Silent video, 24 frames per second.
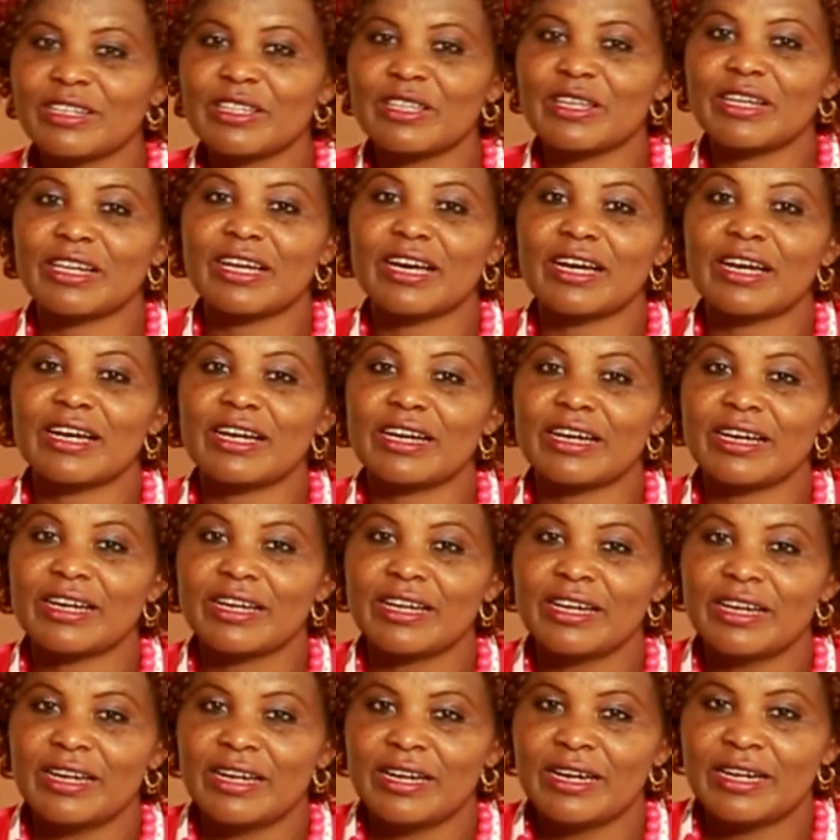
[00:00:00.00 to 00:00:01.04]
They
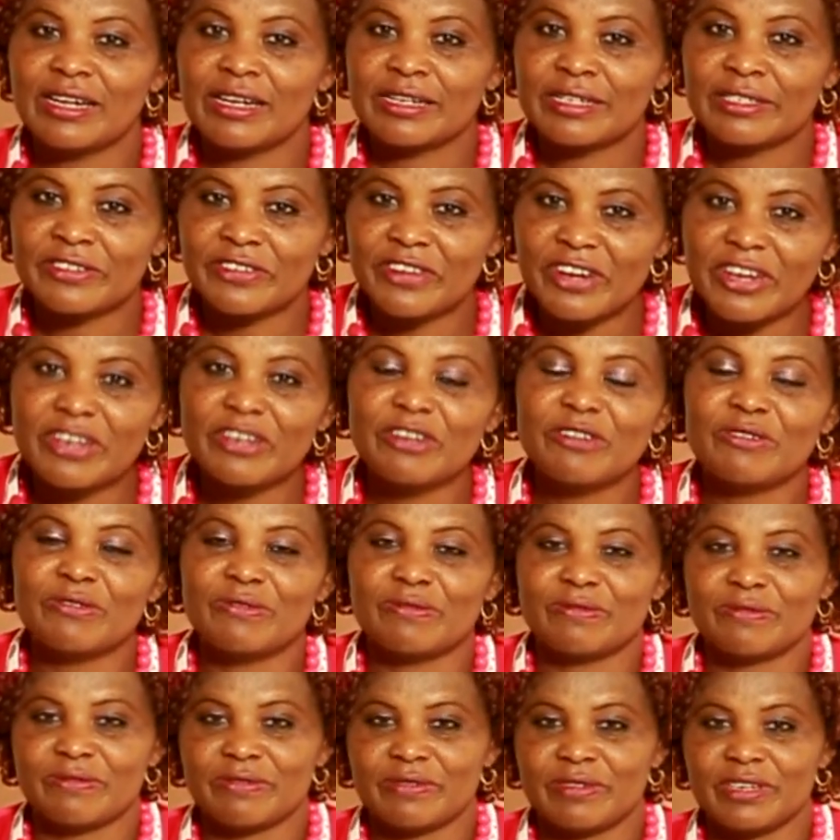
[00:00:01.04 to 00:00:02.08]
will train
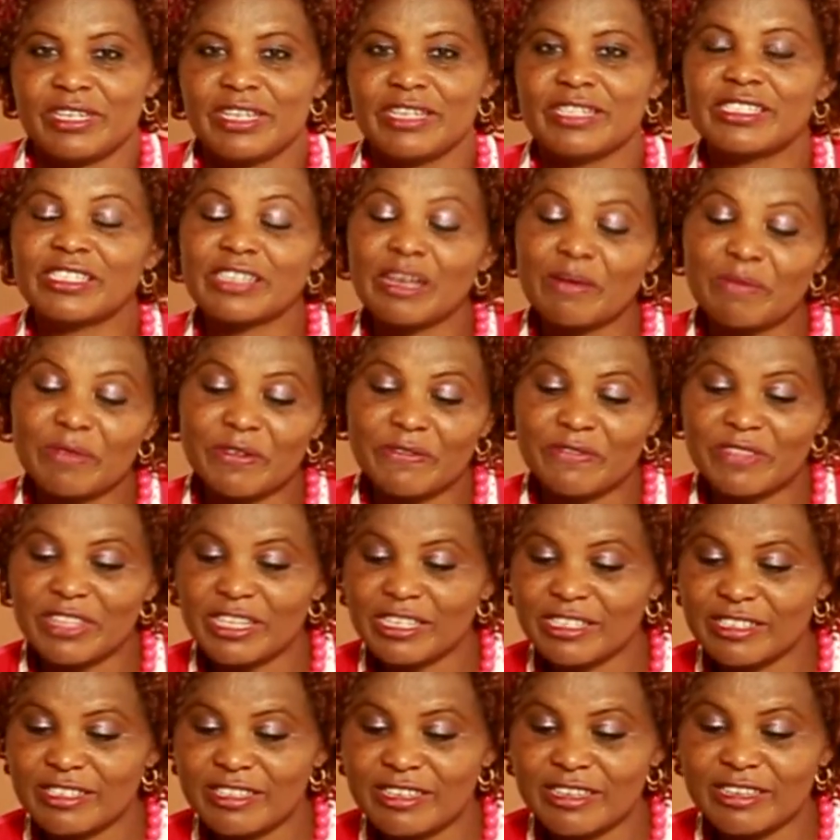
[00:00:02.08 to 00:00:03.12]
you in some of
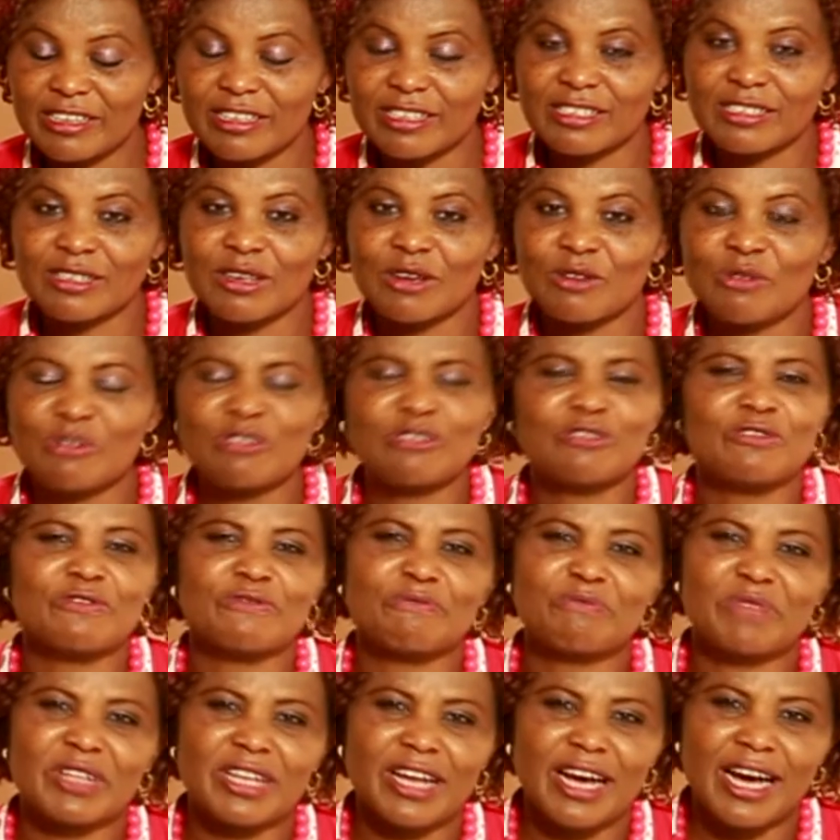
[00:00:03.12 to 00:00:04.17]
these things which you'll
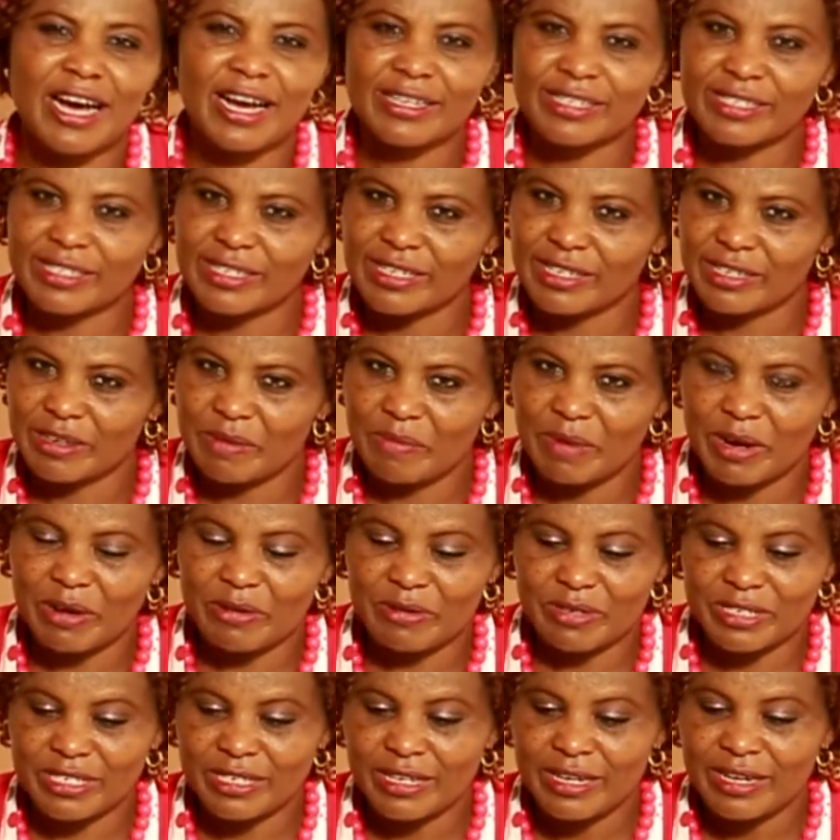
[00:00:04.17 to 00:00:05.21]
be asking
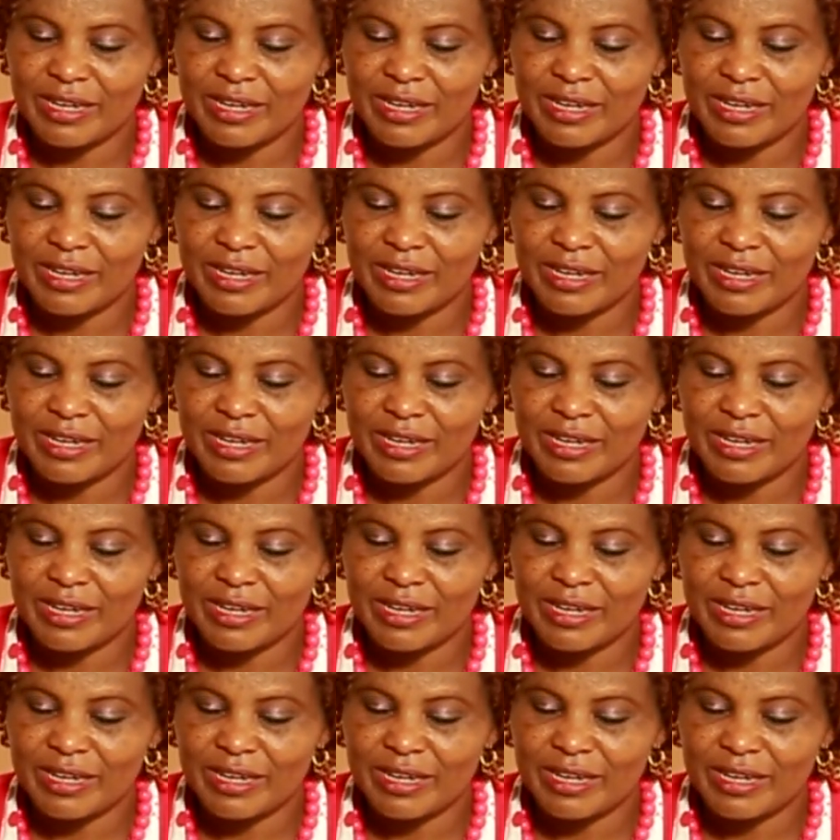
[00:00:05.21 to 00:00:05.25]
about.